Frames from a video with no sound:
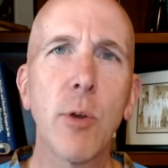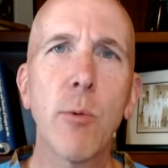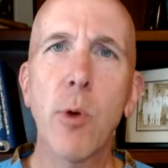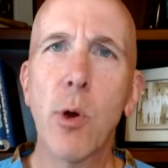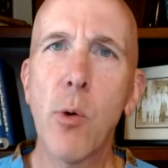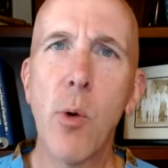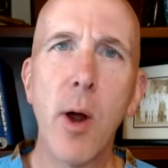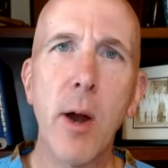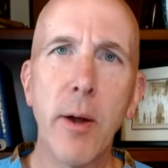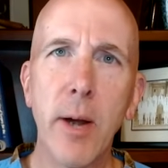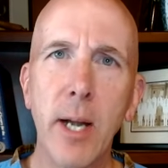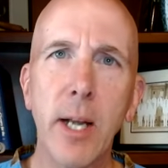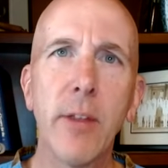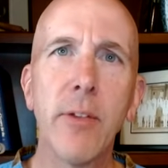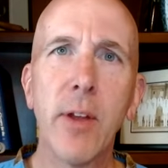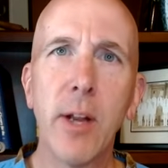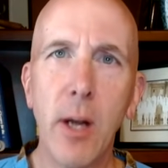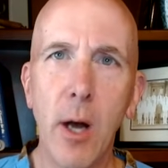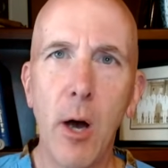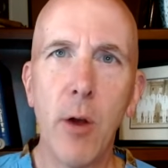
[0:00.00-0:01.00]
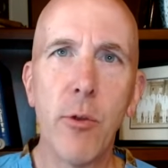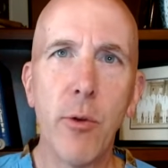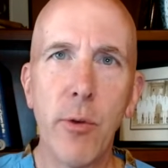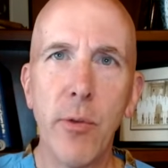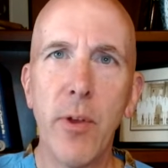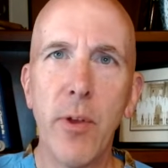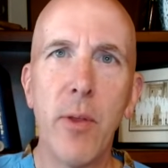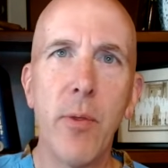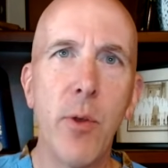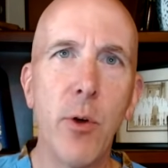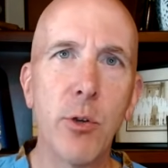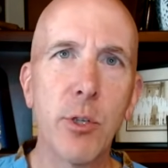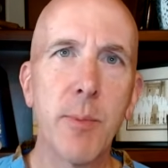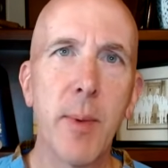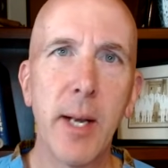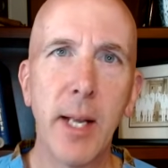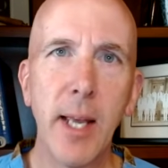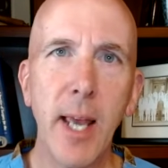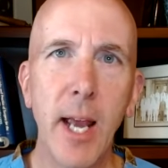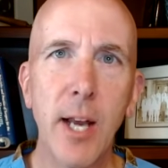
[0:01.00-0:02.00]
require anything other than those
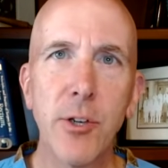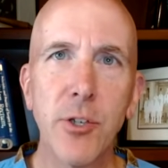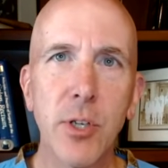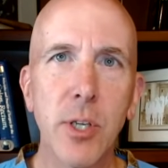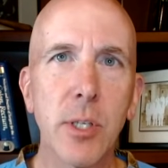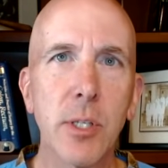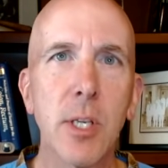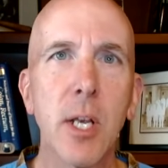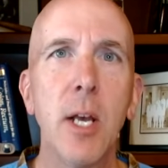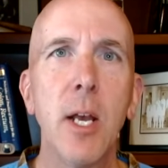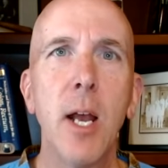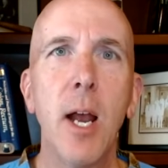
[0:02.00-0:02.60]
medications,